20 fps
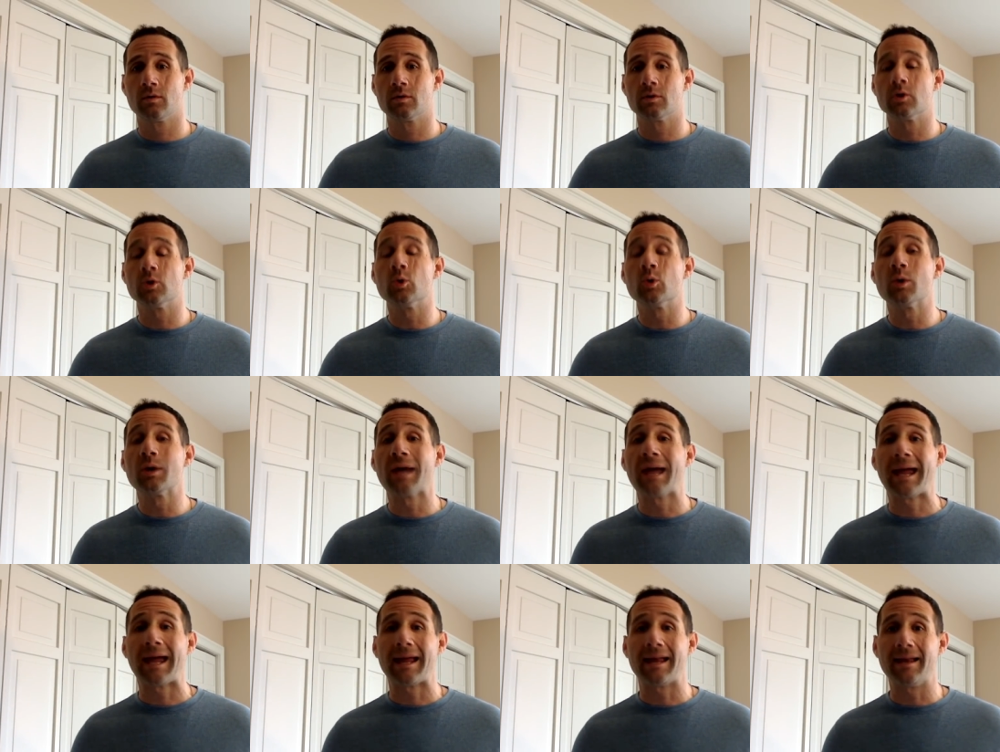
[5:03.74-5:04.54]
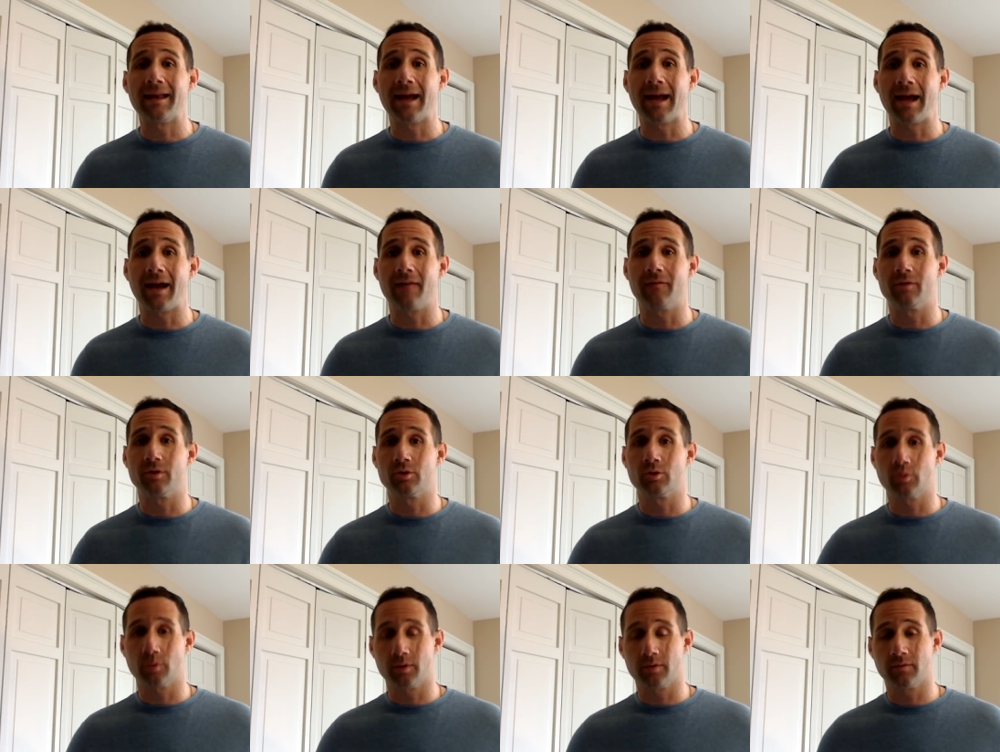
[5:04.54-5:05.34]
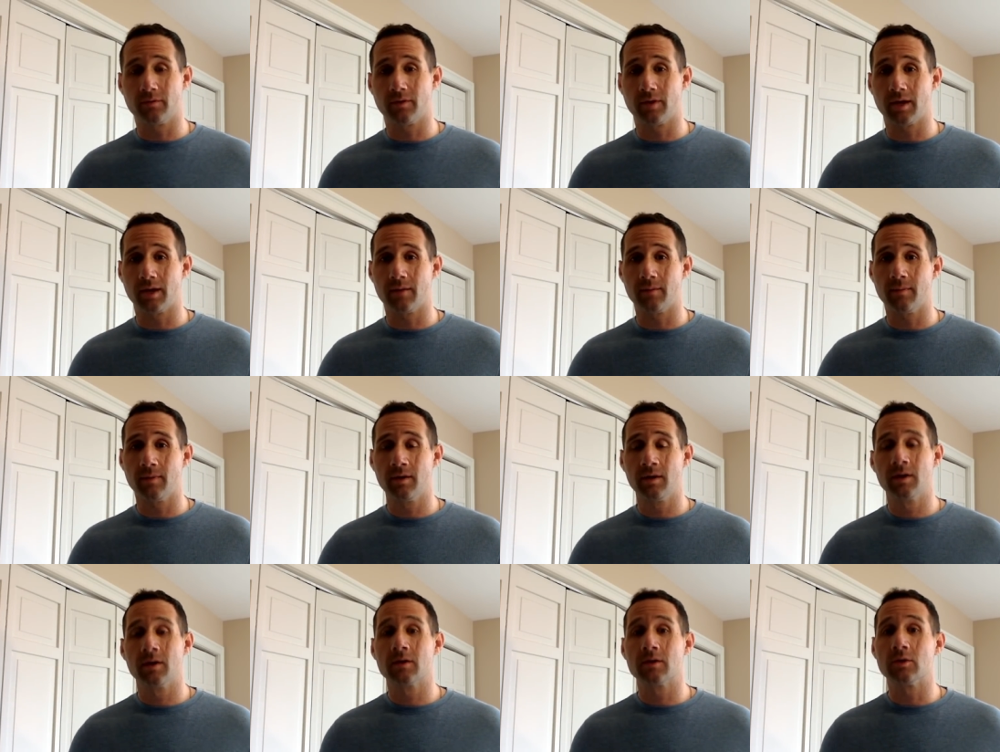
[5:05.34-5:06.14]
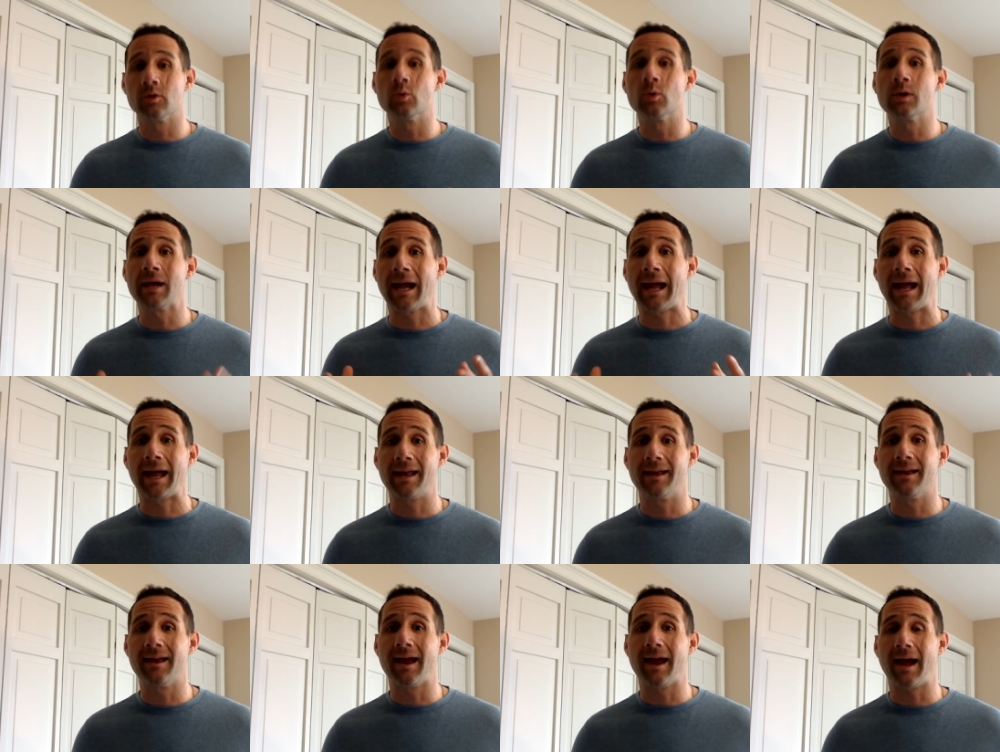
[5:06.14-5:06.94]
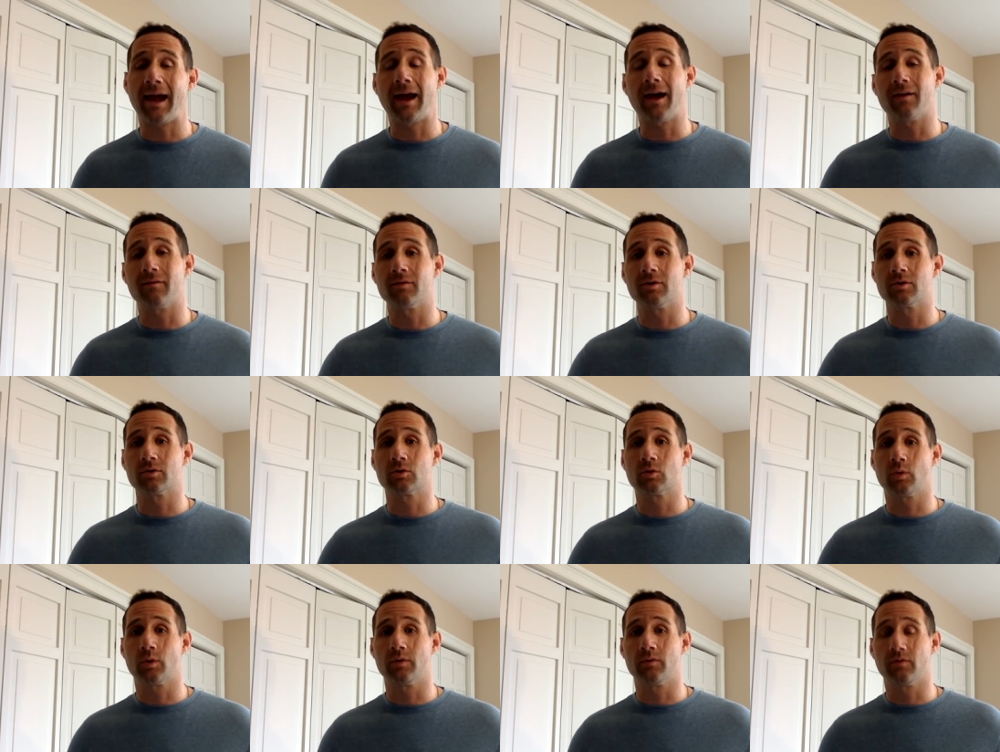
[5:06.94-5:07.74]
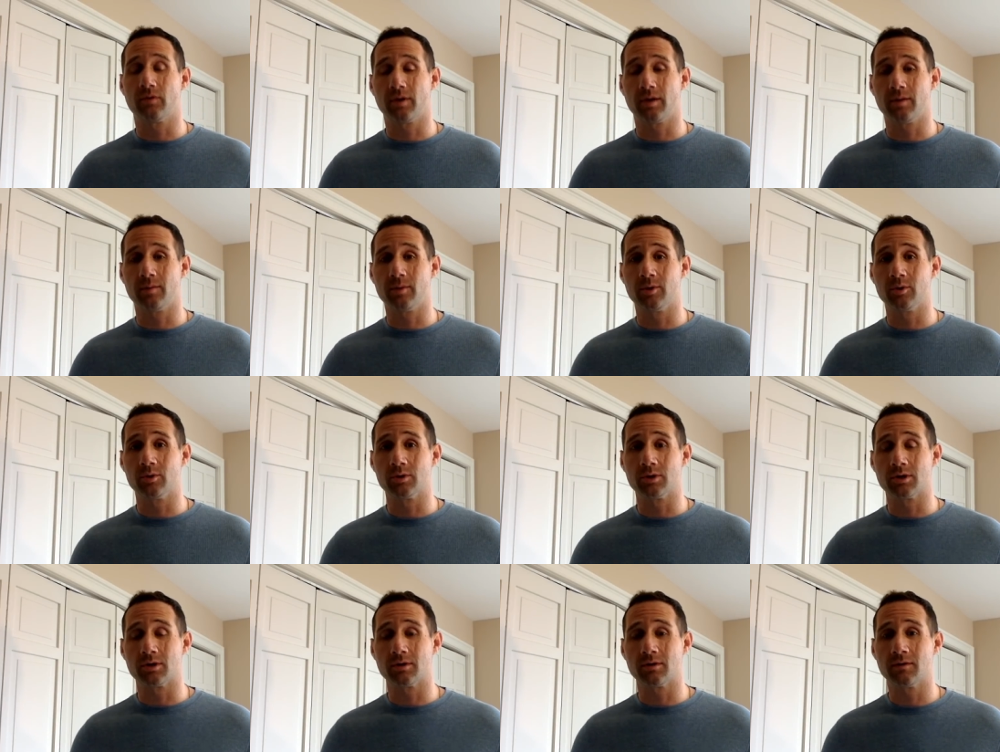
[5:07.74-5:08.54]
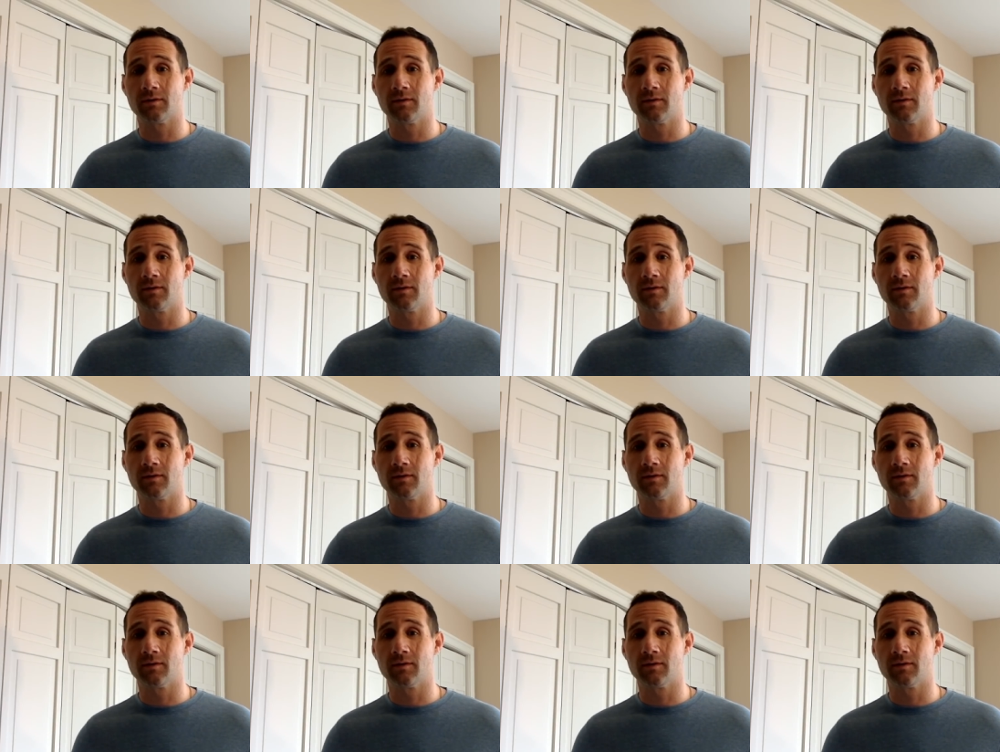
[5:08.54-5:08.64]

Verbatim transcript: You can have your twin flame. You can have your twin flame union